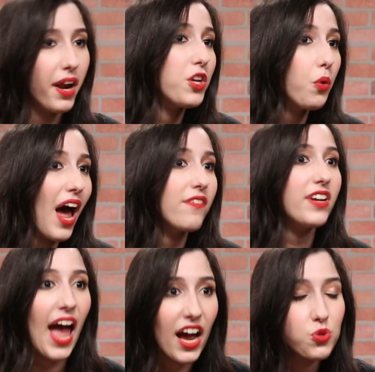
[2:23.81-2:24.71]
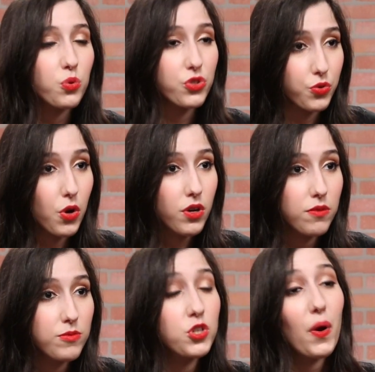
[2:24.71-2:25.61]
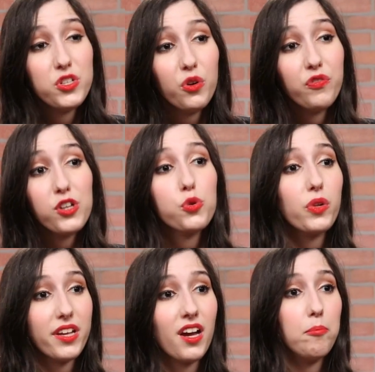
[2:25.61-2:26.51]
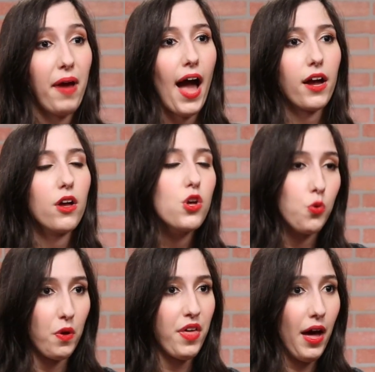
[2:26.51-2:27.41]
but I don't have an actual stroke, so I do eventually come back with